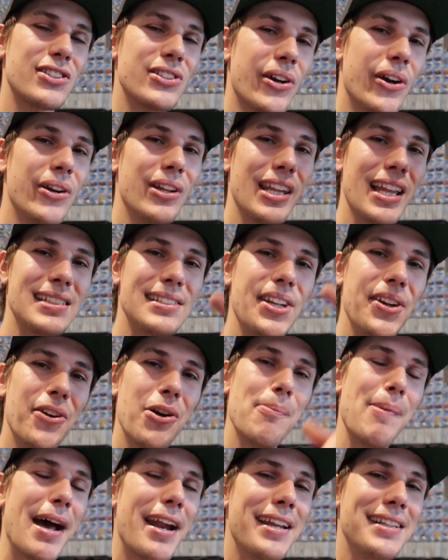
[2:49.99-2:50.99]
So let's
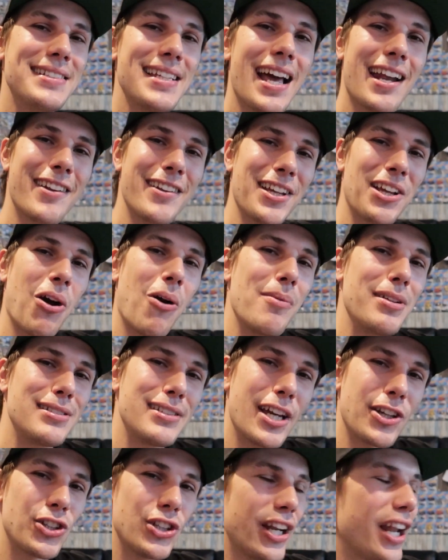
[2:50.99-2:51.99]
hear about it down in the comment
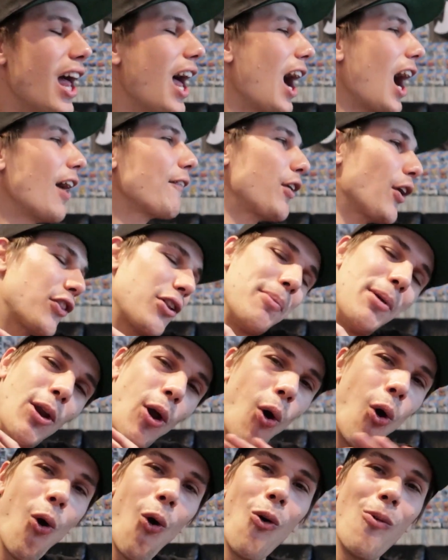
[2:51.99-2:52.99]
section. I've got them
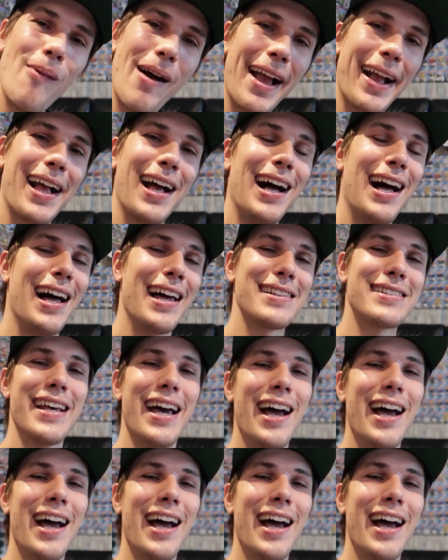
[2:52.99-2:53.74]
in all my cars.